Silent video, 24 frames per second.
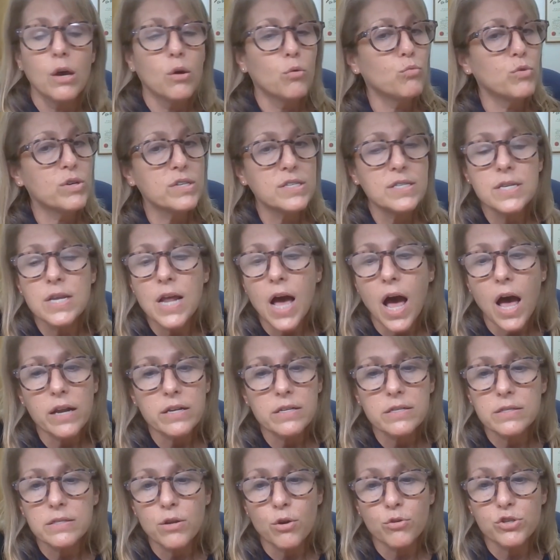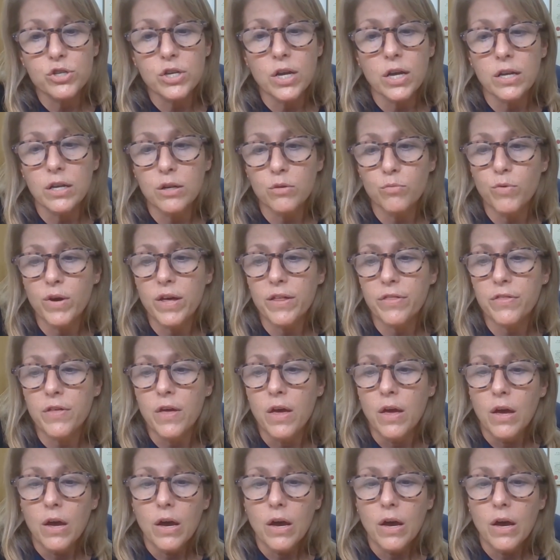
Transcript: was not associated with